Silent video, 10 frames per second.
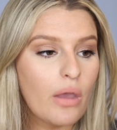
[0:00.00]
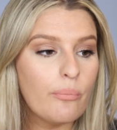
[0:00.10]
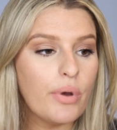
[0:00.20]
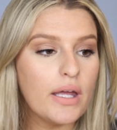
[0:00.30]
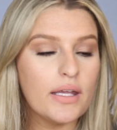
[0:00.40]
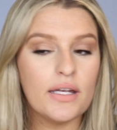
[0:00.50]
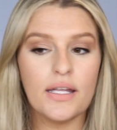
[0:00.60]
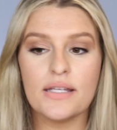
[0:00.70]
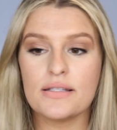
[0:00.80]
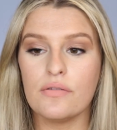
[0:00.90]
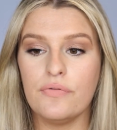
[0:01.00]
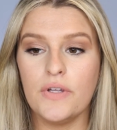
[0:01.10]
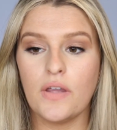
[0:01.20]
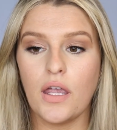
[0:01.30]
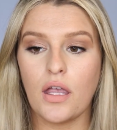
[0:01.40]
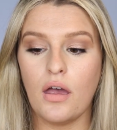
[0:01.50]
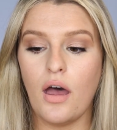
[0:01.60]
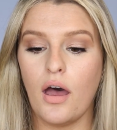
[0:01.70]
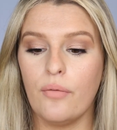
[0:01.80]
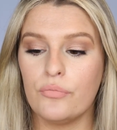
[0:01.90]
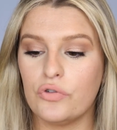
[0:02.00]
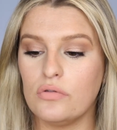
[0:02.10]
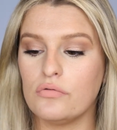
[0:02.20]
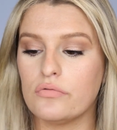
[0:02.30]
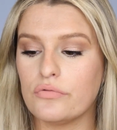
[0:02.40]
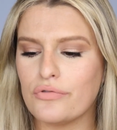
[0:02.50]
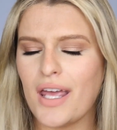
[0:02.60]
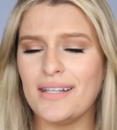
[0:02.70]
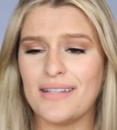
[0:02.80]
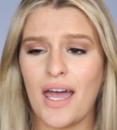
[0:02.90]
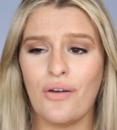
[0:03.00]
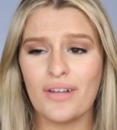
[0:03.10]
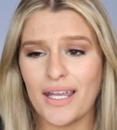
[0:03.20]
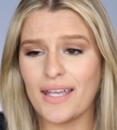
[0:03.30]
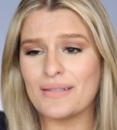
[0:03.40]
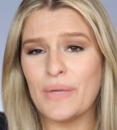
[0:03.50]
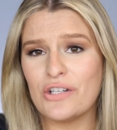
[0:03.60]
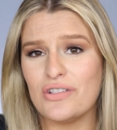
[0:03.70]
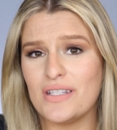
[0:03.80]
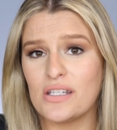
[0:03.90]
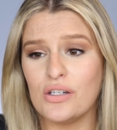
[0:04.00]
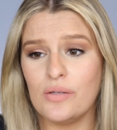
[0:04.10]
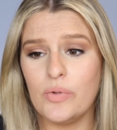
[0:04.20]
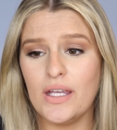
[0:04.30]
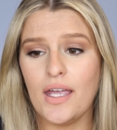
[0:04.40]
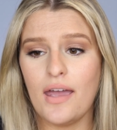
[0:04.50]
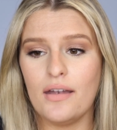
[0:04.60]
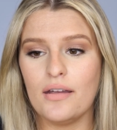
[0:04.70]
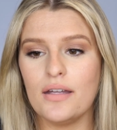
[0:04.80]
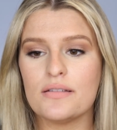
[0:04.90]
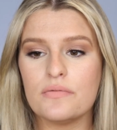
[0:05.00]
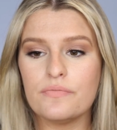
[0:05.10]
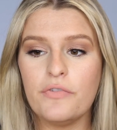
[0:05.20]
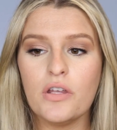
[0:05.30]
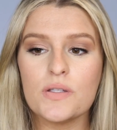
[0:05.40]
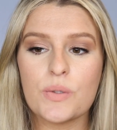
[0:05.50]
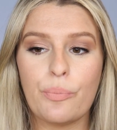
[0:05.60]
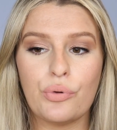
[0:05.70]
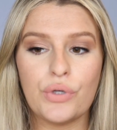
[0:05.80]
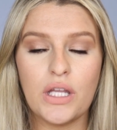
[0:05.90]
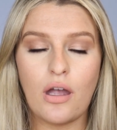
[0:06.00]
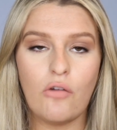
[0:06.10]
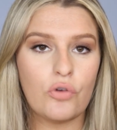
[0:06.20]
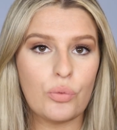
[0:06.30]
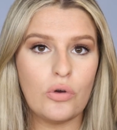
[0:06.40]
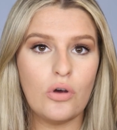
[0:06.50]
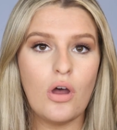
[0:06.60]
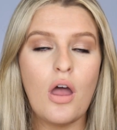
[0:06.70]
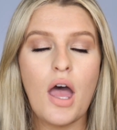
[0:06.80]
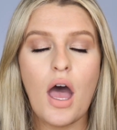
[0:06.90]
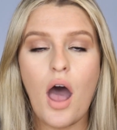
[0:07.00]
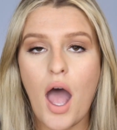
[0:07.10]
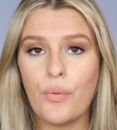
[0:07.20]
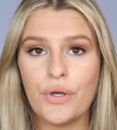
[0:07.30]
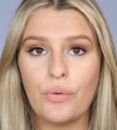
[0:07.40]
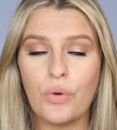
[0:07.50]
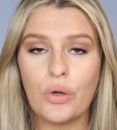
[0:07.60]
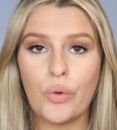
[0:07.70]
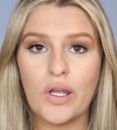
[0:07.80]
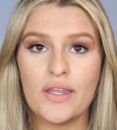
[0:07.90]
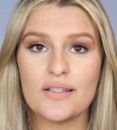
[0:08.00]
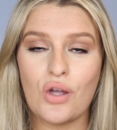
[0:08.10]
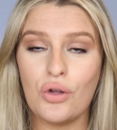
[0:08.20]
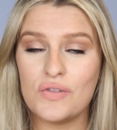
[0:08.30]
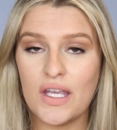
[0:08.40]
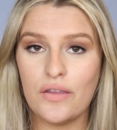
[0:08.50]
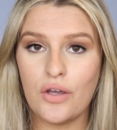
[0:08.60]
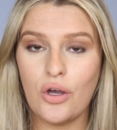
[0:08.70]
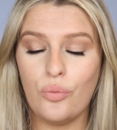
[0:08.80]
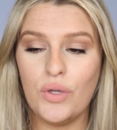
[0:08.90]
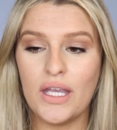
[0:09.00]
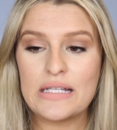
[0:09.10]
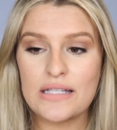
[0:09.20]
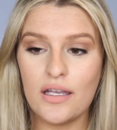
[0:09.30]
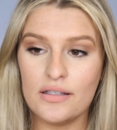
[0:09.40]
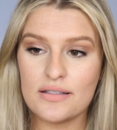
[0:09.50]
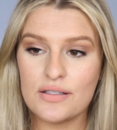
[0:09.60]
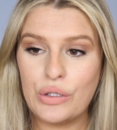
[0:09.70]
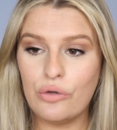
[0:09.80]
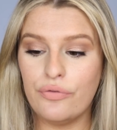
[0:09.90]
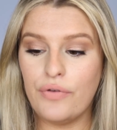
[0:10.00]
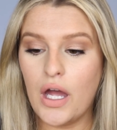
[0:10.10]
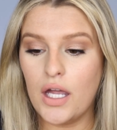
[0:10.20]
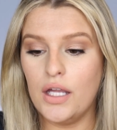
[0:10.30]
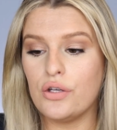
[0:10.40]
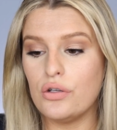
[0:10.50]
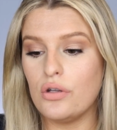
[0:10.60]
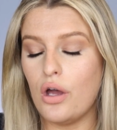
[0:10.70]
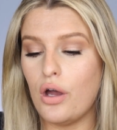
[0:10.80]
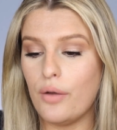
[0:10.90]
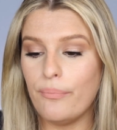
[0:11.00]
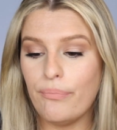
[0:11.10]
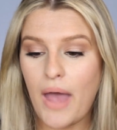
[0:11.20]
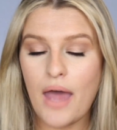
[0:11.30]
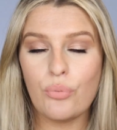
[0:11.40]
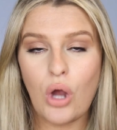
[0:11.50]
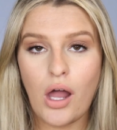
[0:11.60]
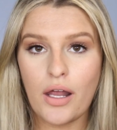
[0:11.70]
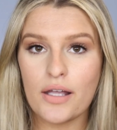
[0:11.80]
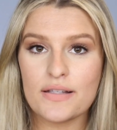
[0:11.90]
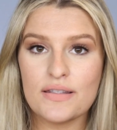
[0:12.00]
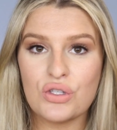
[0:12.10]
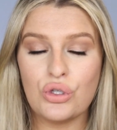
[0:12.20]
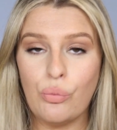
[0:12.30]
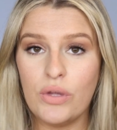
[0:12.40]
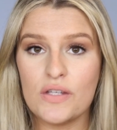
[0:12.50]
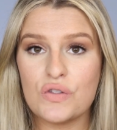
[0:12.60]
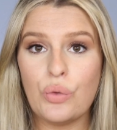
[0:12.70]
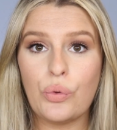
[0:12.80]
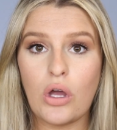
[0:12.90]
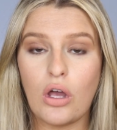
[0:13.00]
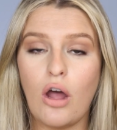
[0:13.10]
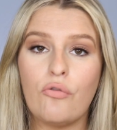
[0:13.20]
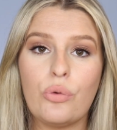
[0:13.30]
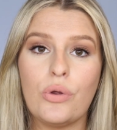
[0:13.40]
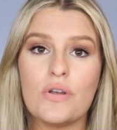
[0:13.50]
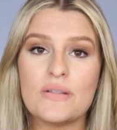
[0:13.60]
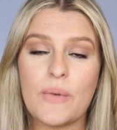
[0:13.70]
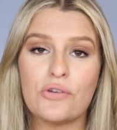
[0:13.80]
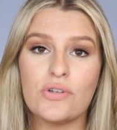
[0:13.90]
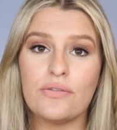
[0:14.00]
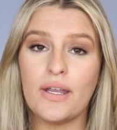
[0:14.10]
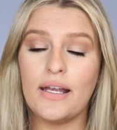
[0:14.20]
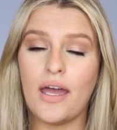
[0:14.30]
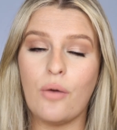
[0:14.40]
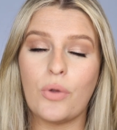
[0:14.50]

but it is feeling um, dried down like as much as it could be, and it feels pretty comfortable. I wouldn't want to wear this all day though, because I still find um, matte products to be super uncomfortable, especially right now. I'm